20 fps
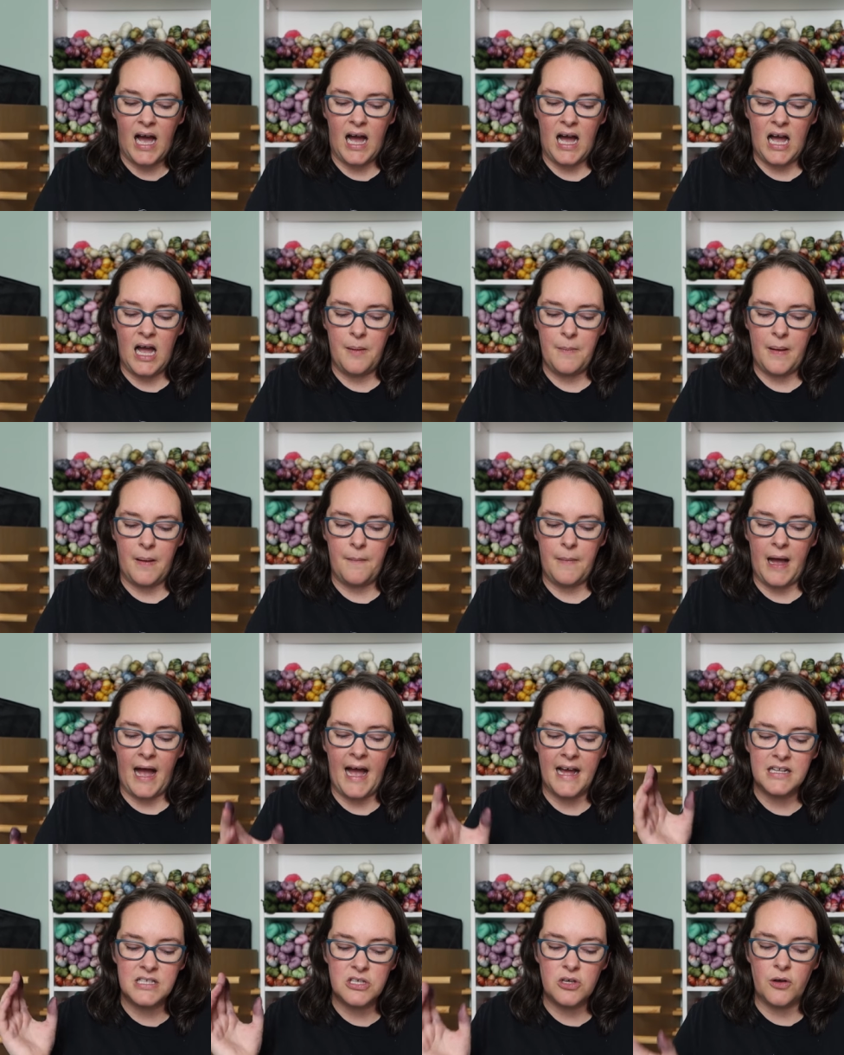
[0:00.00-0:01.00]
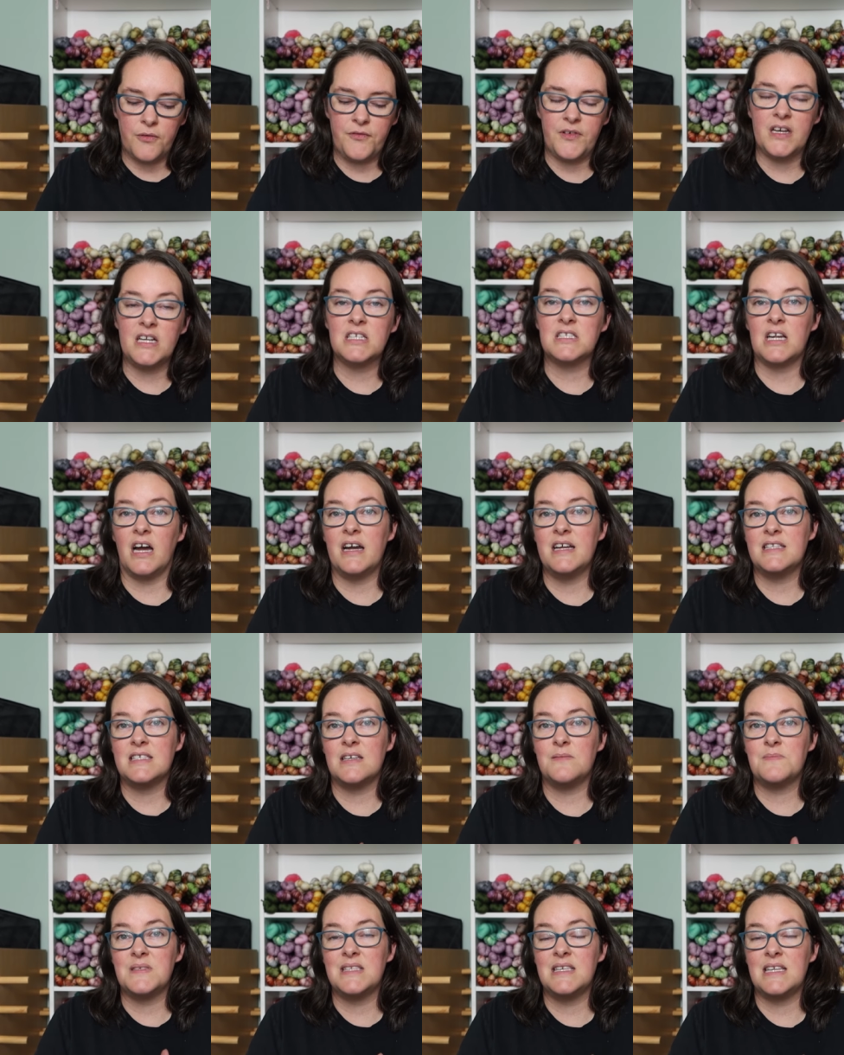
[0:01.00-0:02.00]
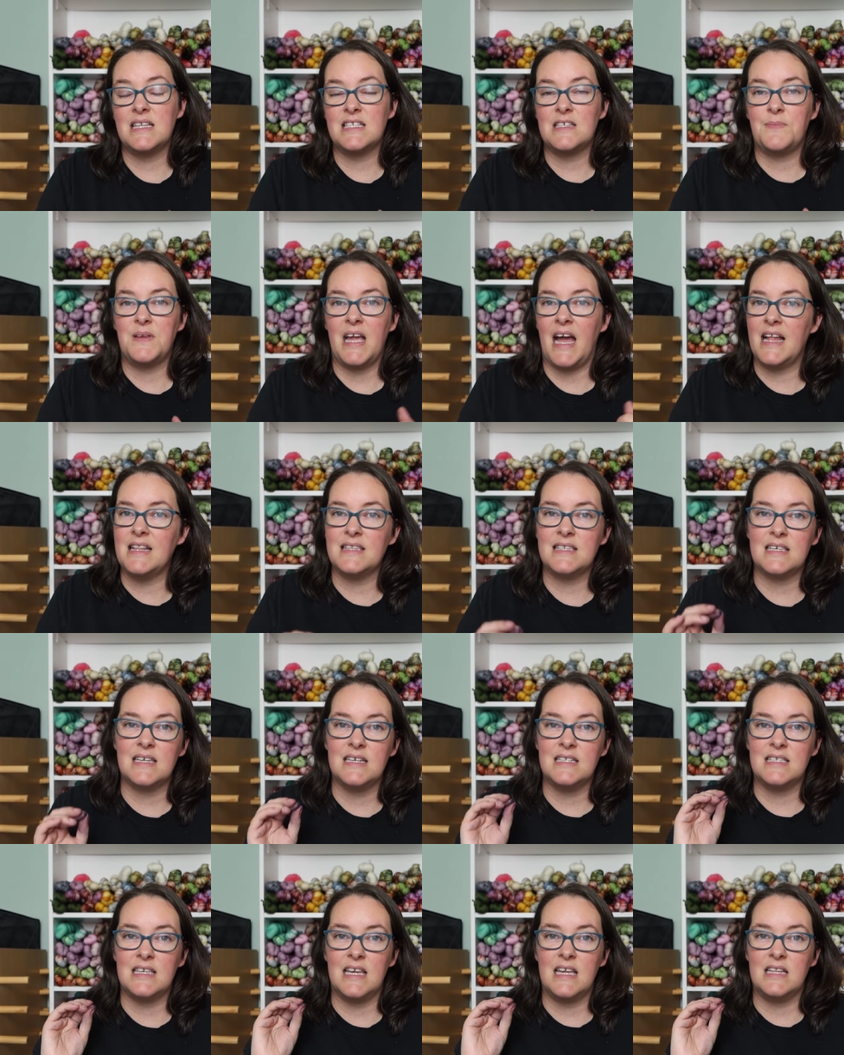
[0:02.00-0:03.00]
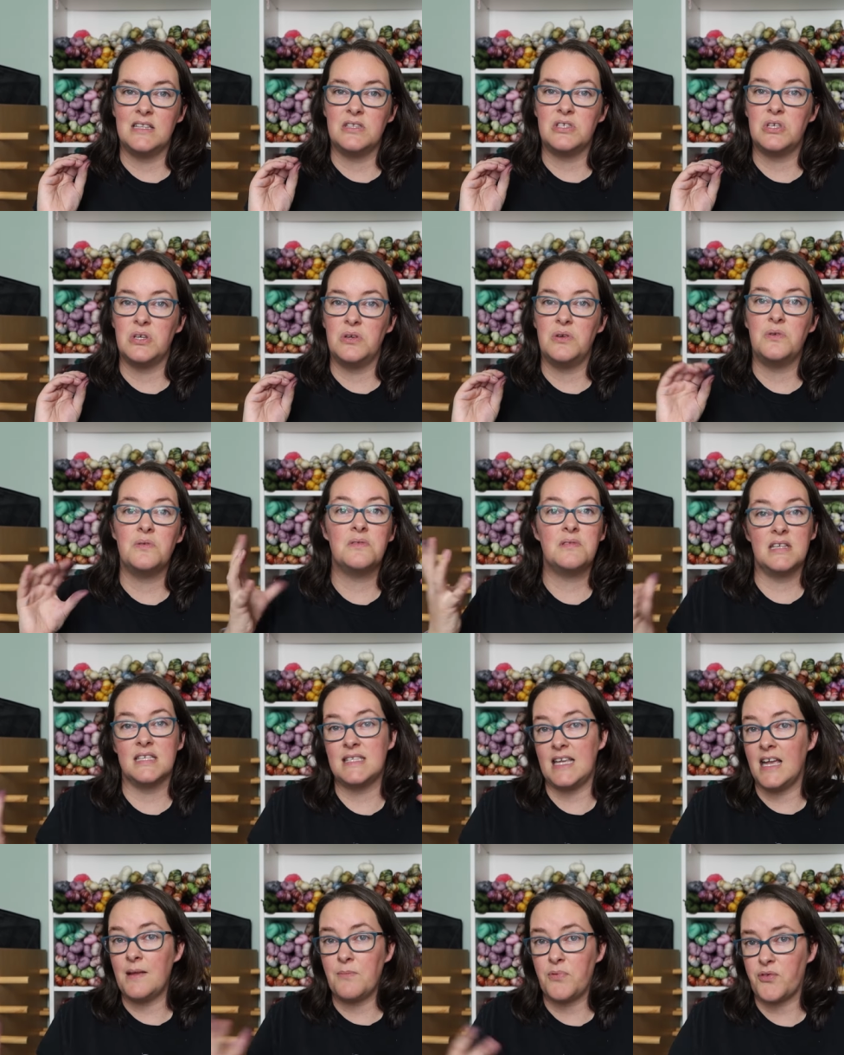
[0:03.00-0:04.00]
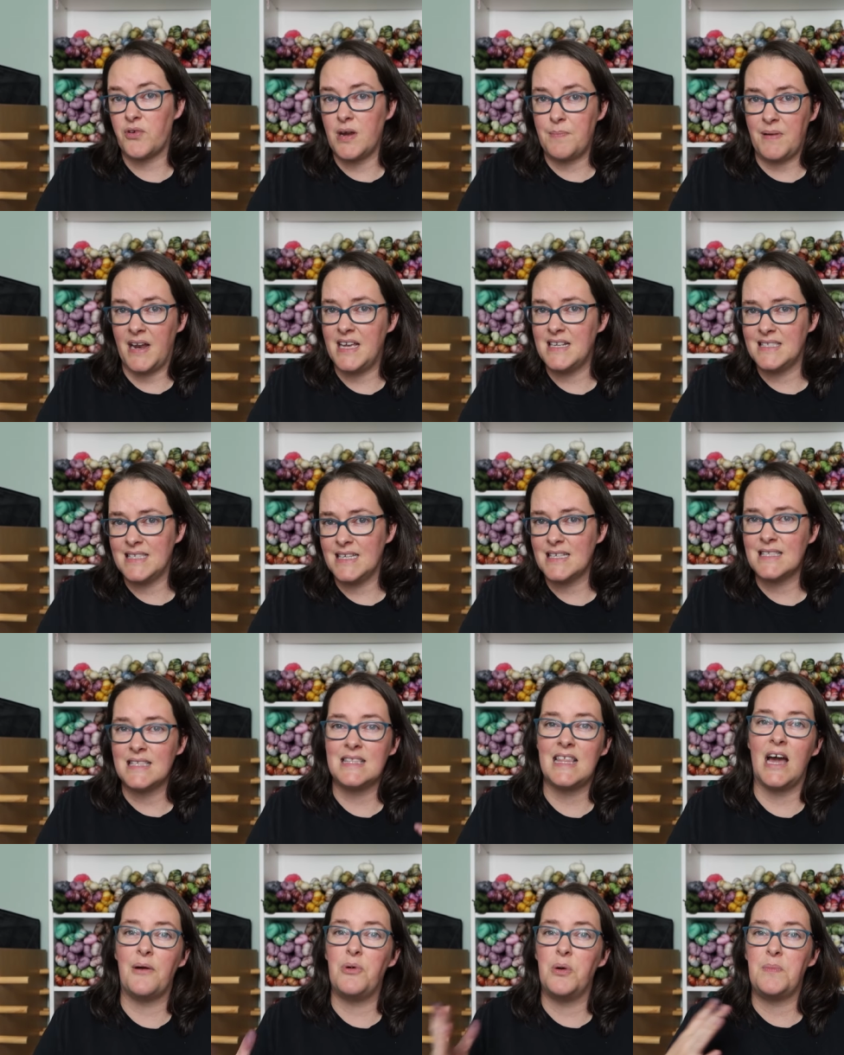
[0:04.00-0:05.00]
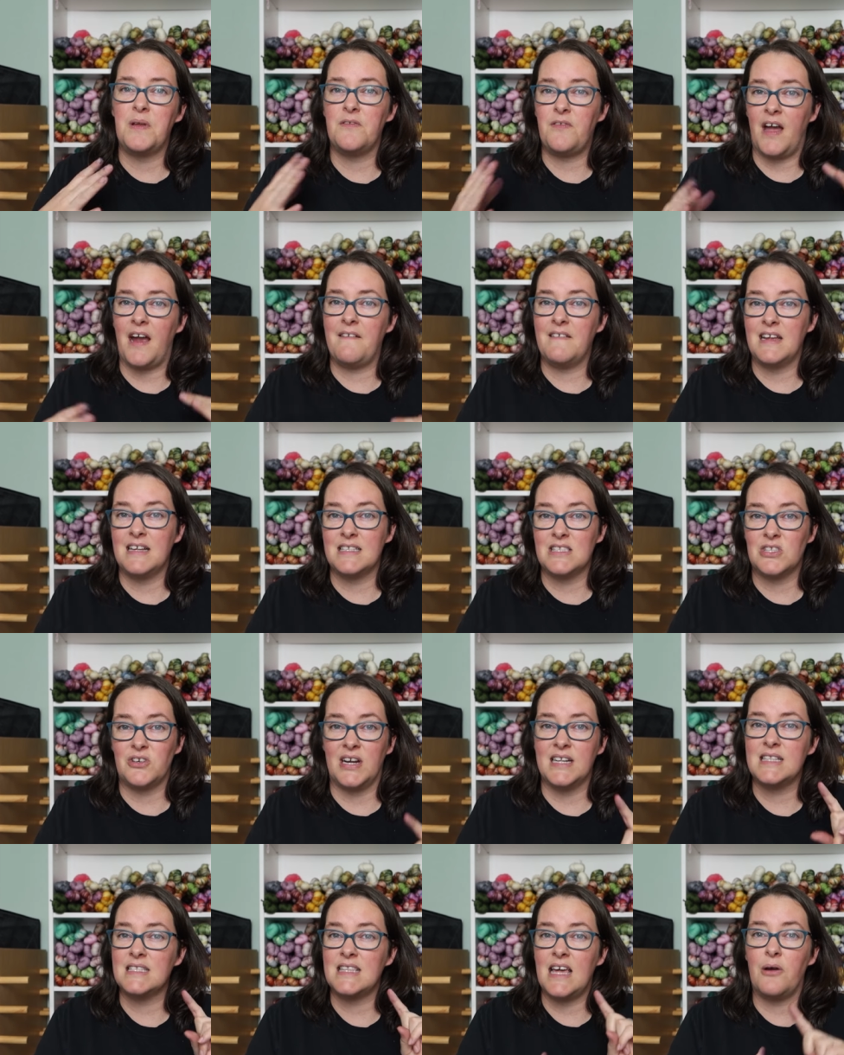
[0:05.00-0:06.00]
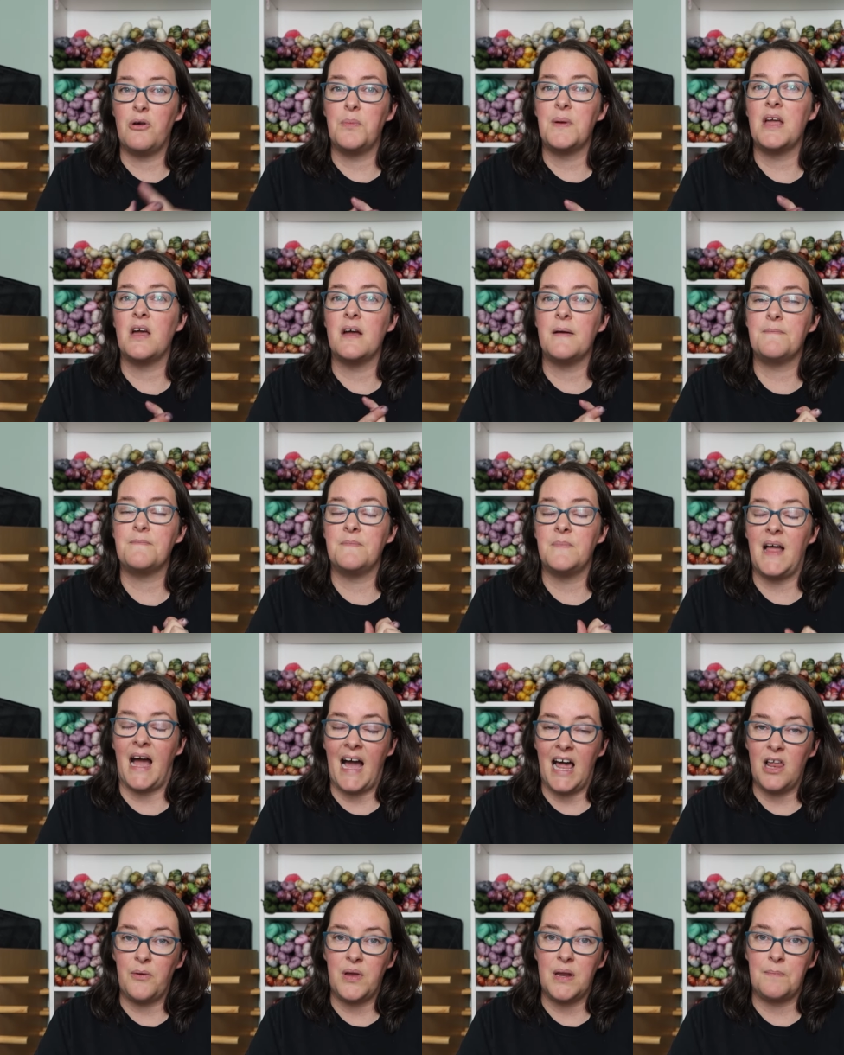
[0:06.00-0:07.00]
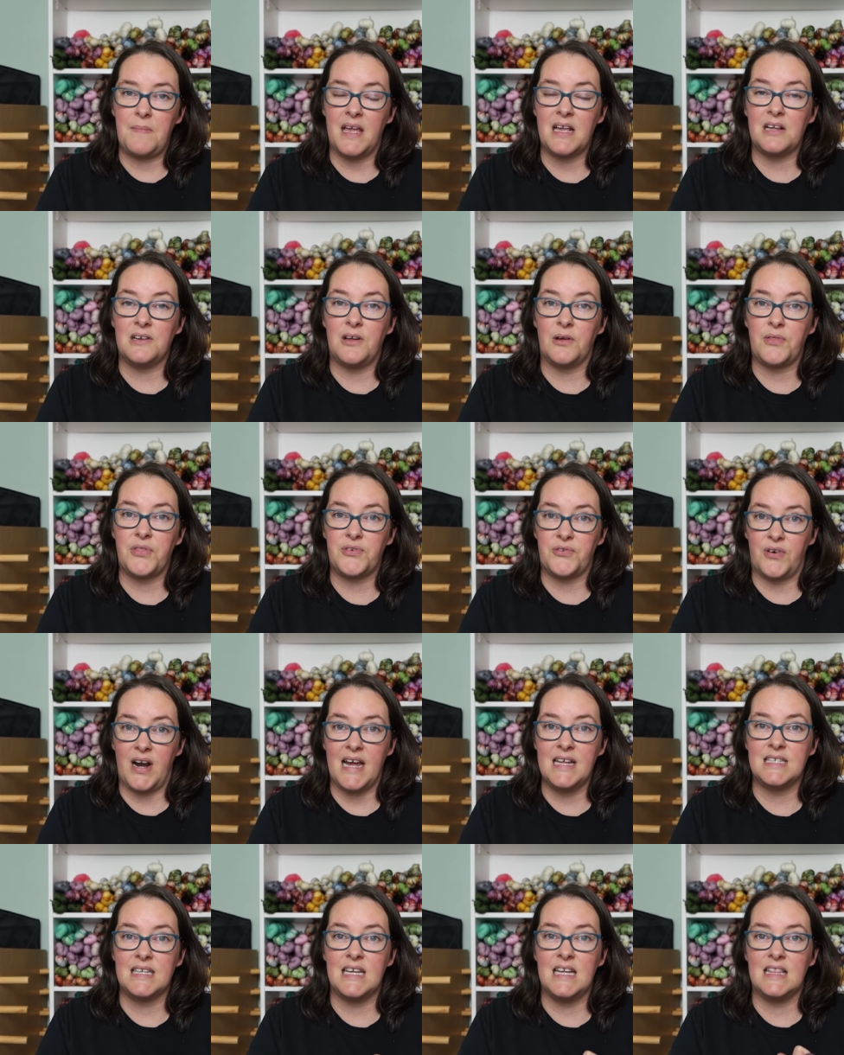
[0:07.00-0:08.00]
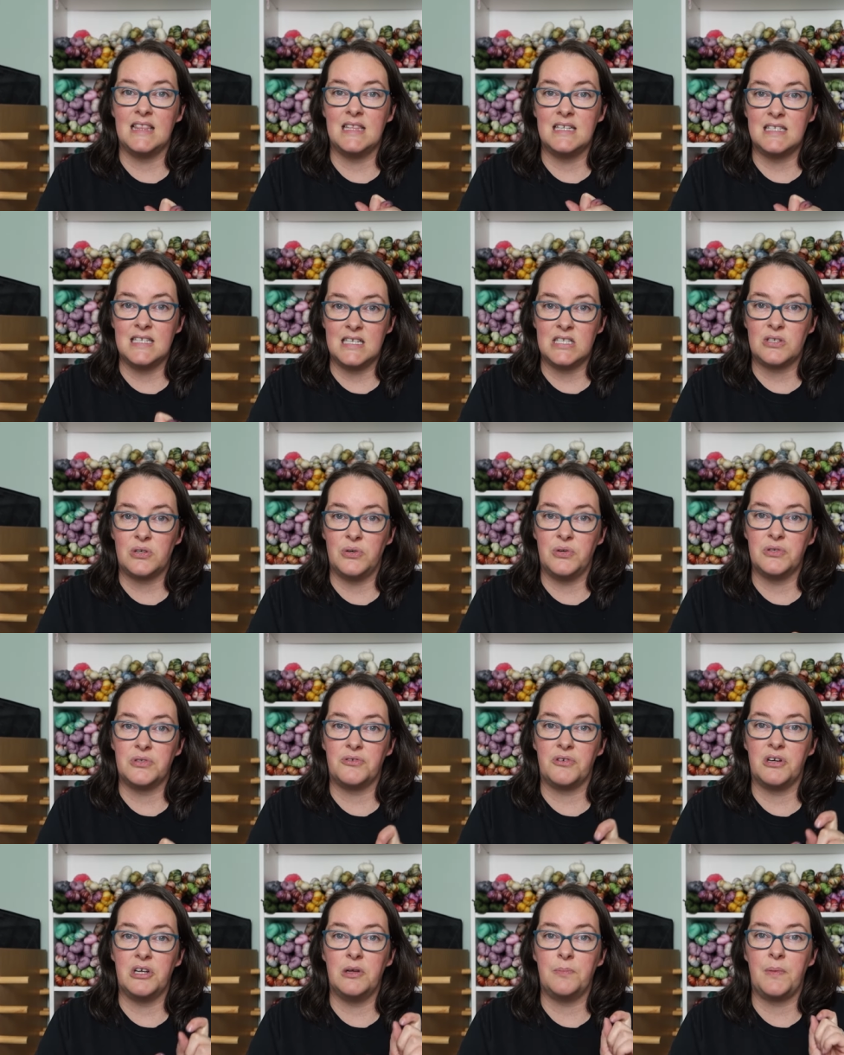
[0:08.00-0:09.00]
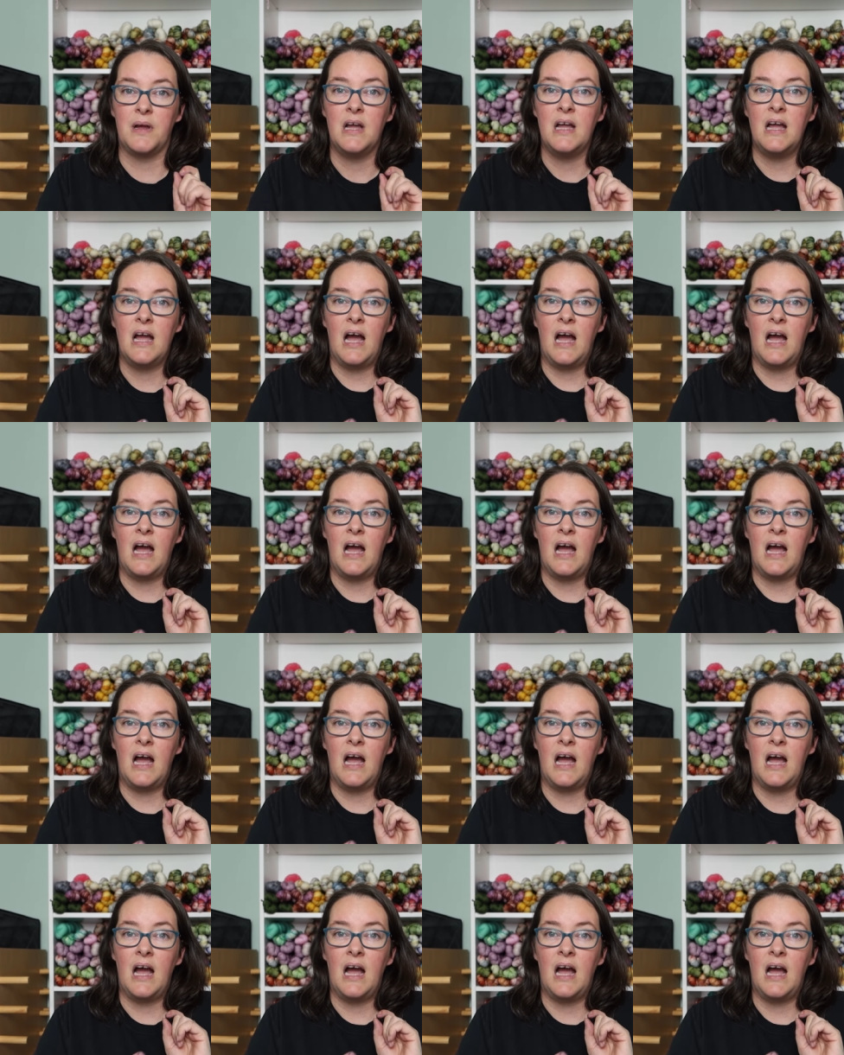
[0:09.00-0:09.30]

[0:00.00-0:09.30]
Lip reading: And your finished items need to be entered into the same three places. There will be various threads. There will be a Halloween make-along thread in the Discord group.